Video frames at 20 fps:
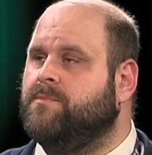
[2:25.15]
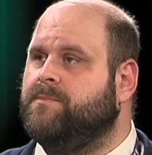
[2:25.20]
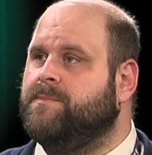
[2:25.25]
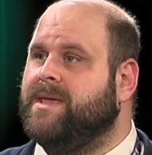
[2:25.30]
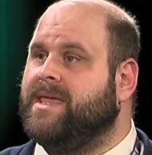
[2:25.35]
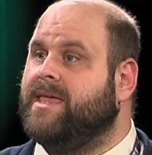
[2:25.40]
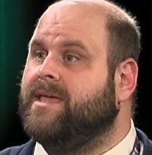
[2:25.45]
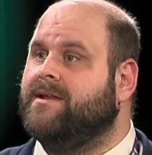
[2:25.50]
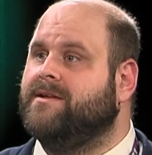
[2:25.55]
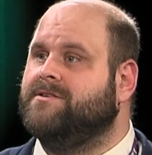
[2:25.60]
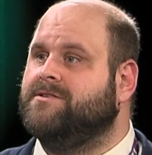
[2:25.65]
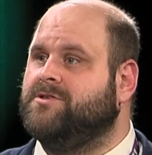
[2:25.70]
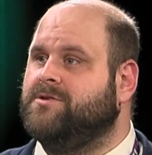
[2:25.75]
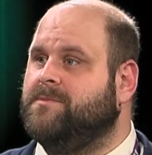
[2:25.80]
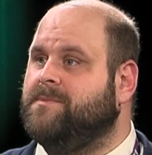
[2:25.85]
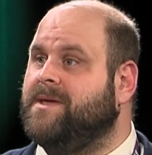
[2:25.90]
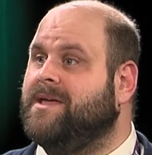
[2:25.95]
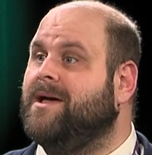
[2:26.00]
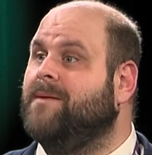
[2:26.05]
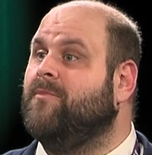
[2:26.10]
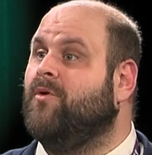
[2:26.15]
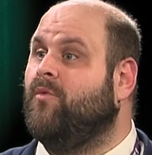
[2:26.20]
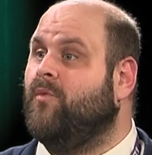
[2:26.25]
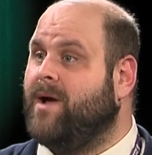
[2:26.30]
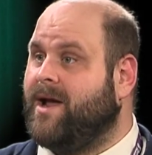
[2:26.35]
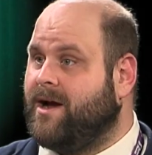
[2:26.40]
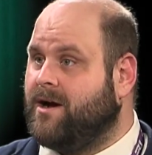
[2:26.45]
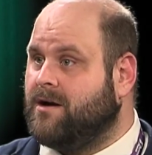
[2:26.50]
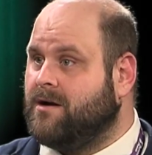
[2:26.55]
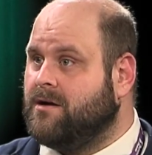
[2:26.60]
begin to become
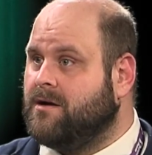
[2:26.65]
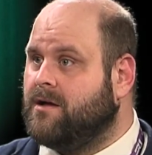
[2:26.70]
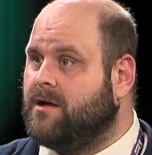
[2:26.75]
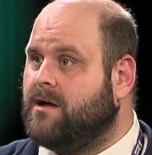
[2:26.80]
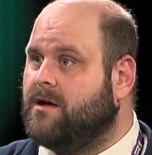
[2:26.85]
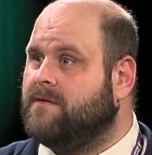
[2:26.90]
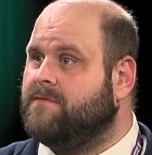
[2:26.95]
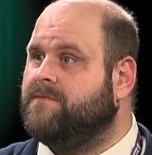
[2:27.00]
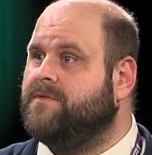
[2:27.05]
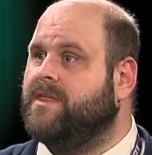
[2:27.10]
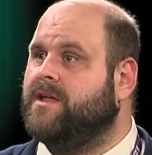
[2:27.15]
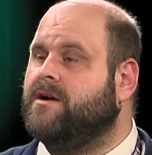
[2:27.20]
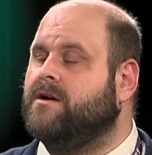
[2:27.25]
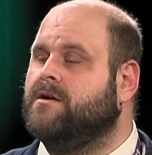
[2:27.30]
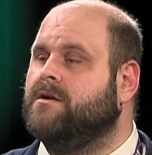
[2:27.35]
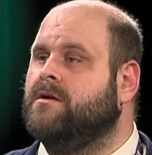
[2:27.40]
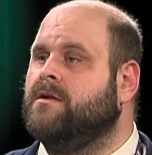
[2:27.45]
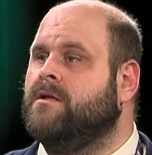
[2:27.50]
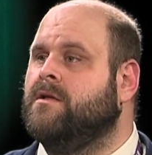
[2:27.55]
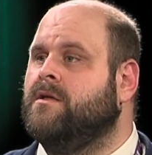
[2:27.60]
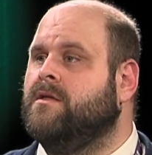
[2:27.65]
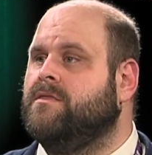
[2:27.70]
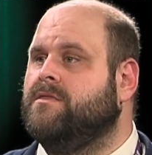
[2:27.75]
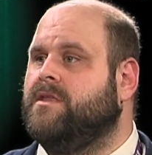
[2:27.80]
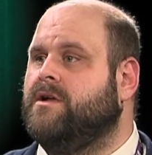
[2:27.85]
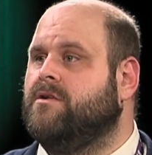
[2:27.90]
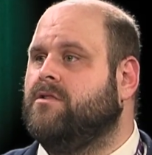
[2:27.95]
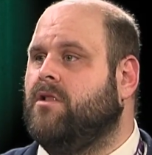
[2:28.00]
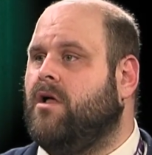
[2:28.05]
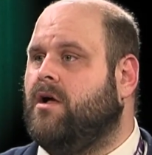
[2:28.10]
aware of their
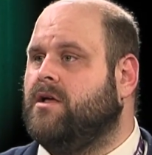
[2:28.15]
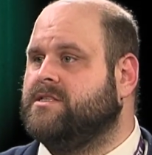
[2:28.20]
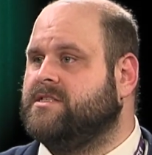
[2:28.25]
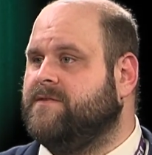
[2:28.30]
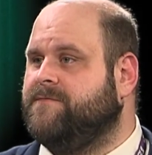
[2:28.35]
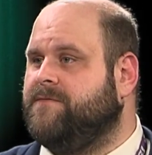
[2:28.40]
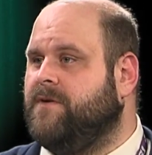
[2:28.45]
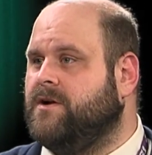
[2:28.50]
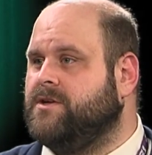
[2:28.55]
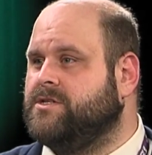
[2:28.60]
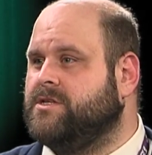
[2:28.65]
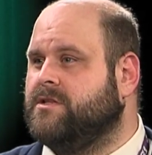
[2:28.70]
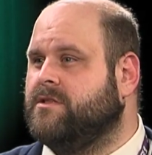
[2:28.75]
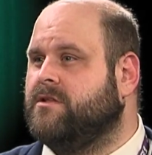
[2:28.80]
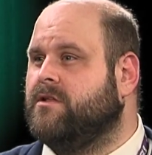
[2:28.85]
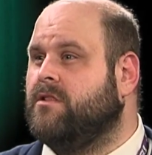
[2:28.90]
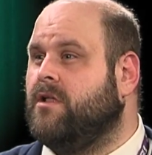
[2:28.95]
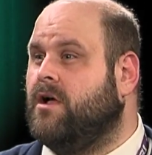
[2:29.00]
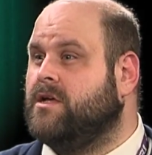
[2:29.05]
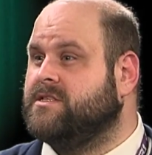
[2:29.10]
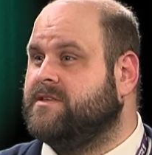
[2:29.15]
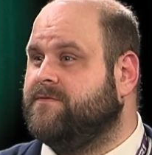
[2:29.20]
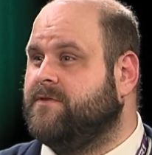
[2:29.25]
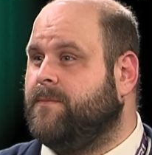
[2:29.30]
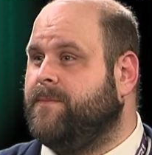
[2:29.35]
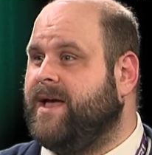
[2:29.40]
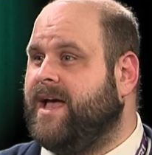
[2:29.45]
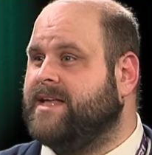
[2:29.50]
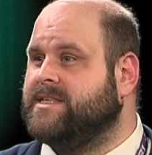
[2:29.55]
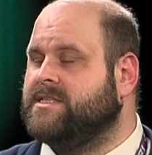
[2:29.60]
loss of function, or their loss of
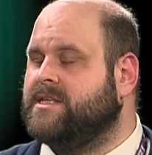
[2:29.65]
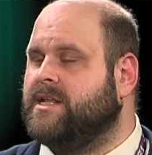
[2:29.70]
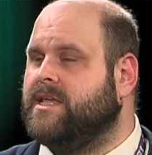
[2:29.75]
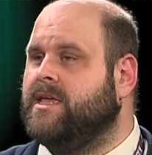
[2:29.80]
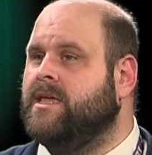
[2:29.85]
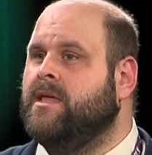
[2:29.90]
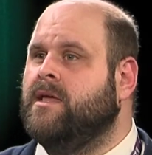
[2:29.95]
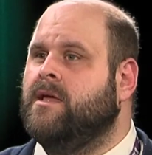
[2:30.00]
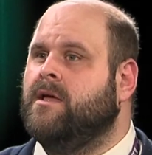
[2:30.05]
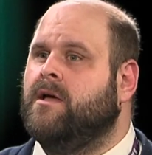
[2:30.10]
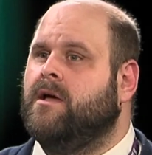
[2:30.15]
capacity,